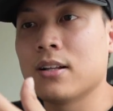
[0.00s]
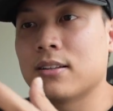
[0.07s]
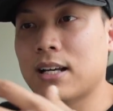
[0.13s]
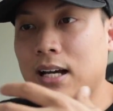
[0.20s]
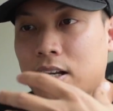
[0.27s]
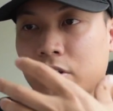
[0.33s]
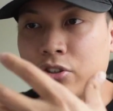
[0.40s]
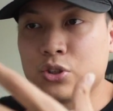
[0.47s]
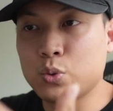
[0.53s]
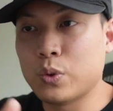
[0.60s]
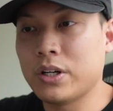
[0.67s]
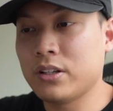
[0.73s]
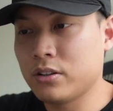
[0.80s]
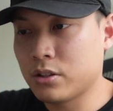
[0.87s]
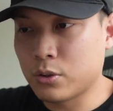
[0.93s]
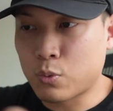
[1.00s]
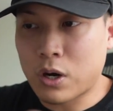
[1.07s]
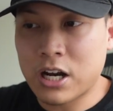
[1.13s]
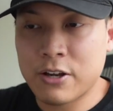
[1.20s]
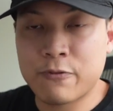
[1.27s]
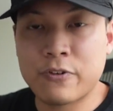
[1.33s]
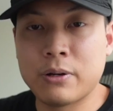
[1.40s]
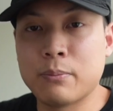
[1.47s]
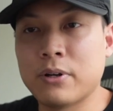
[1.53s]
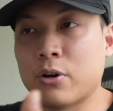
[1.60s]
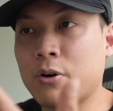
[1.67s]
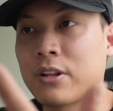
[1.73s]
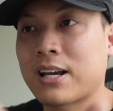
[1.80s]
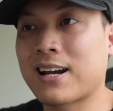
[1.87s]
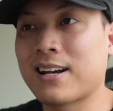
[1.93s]
that are doing the wireframe and
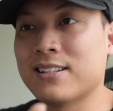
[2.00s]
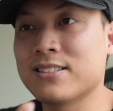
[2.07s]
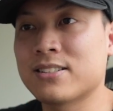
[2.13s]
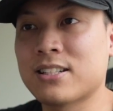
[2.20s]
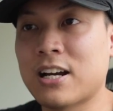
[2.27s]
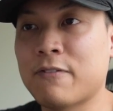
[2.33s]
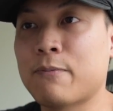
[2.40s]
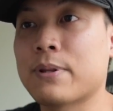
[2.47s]
all that kind of stuff.